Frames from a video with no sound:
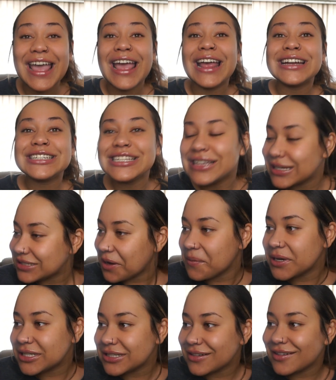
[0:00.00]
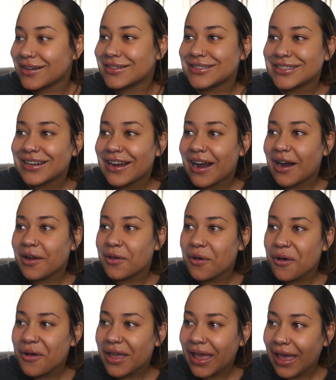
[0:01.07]
And she looked at me, she goes, "Are
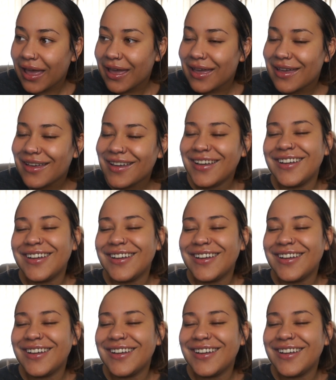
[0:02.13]
you okay?"